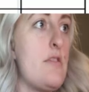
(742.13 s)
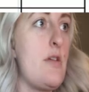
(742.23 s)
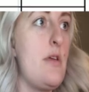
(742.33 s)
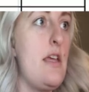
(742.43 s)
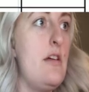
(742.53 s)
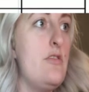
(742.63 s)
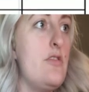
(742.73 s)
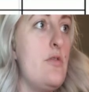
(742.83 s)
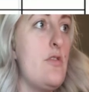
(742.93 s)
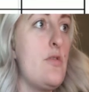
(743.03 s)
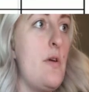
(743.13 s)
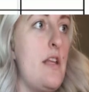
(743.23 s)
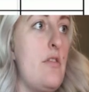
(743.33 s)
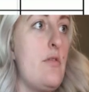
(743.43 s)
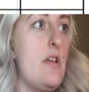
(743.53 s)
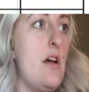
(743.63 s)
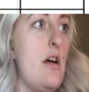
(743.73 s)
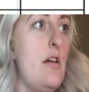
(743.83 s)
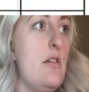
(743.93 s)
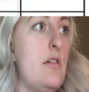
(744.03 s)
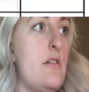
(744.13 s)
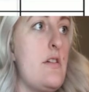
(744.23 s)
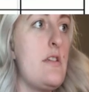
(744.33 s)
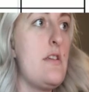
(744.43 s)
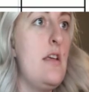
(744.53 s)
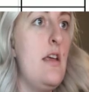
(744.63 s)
So he'll do the $23.